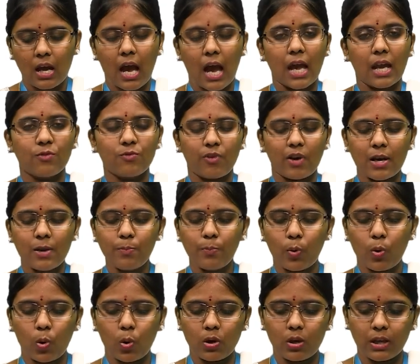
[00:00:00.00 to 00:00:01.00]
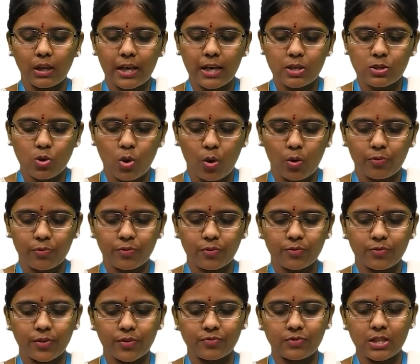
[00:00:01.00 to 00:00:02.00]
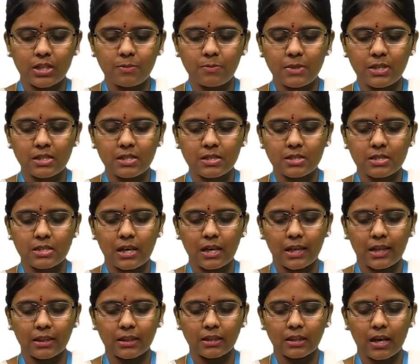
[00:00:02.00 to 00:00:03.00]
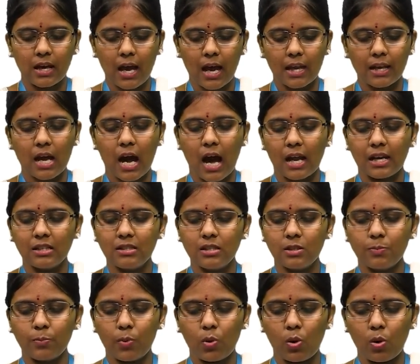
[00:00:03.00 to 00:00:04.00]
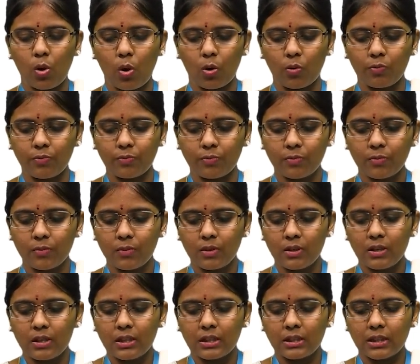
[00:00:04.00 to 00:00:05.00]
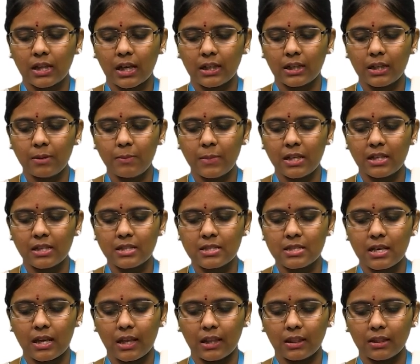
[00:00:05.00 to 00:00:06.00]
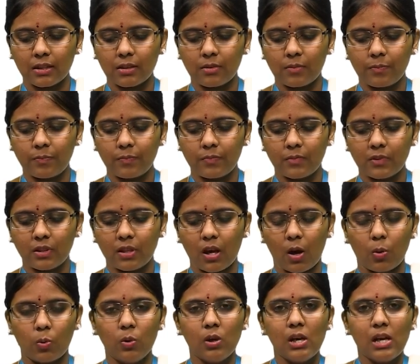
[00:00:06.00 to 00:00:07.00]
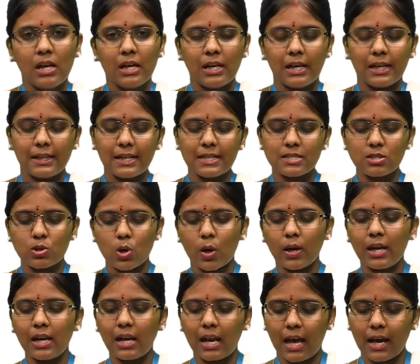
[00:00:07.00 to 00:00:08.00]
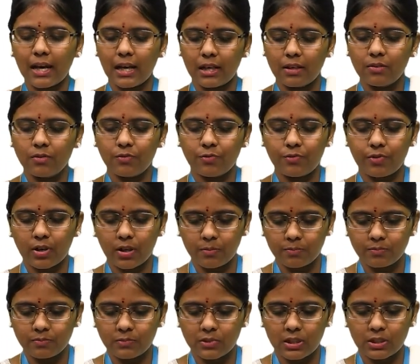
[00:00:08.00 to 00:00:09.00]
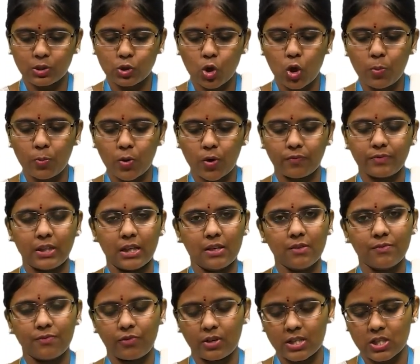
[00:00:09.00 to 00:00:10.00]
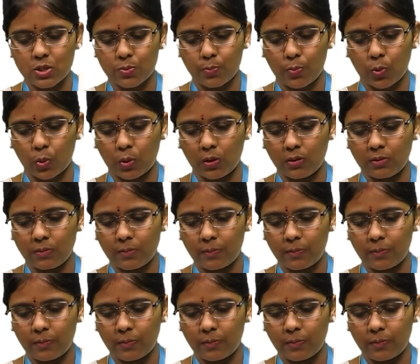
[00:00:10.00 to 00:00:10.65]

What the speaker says: And one pole is of 15 meters length and another pole of 30 meters length. Now let us draw a line from the top of the first pole